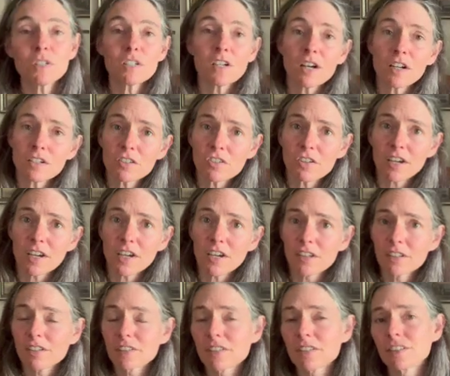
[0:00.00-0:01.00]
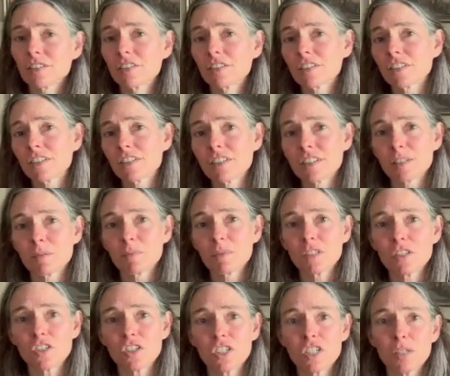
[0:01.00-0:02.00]
dog trials and looked at some of
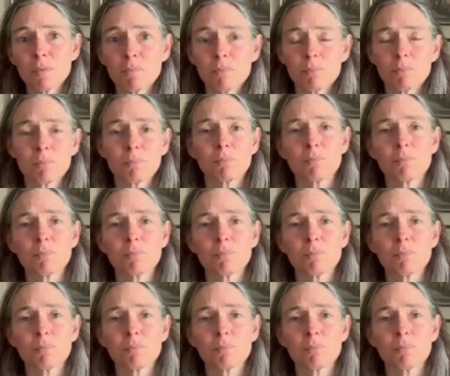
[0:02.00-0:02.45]
the sheep